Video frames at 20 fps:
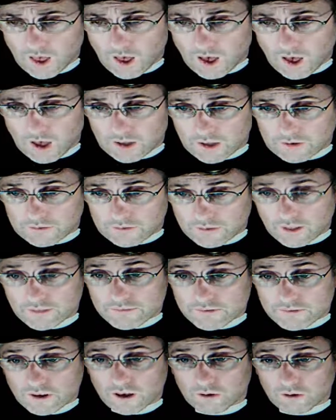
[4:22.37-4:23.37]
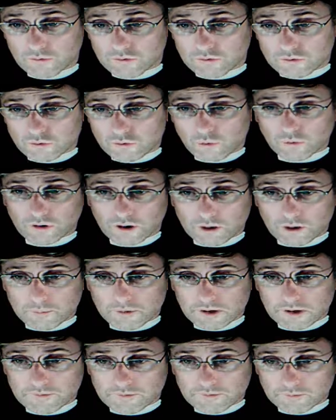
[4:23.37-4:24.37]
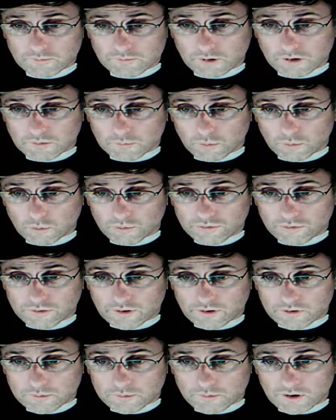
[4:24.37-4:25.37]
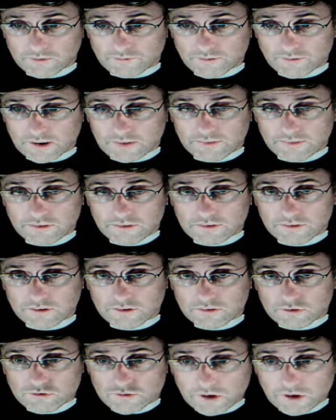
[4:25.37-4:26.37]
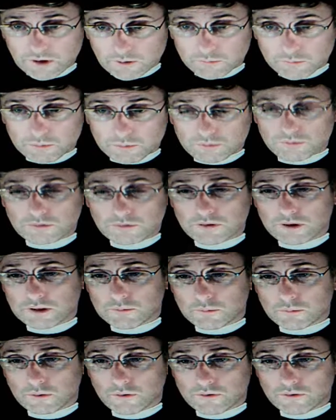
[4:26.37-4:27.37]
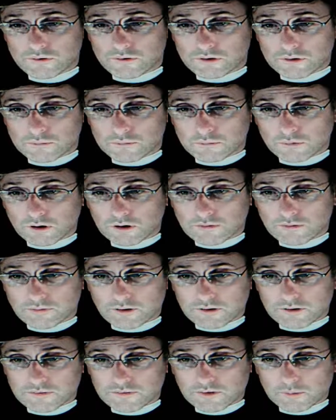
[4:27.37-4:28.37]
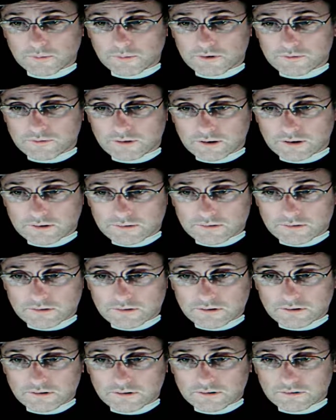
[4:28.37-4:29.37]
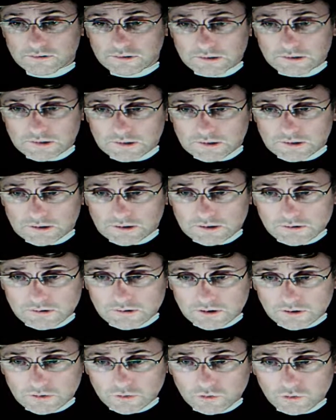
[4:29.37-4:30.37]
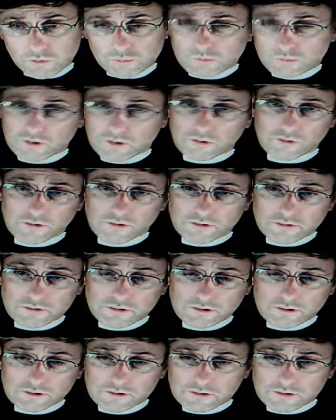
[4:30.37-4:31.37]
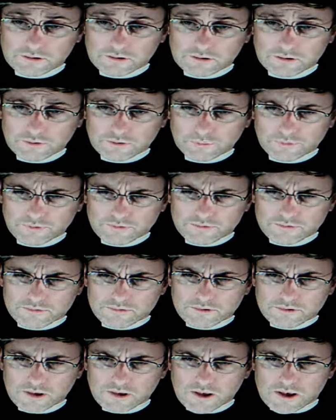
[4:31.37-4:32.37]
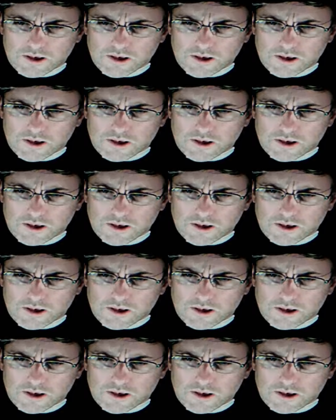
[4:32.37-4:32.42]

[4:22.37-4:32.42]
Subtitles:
And that's how strongly I believe in moss. That's my faith is unshakable in moss and bryophytes and gametophytes, and you can call me on it. And I hope this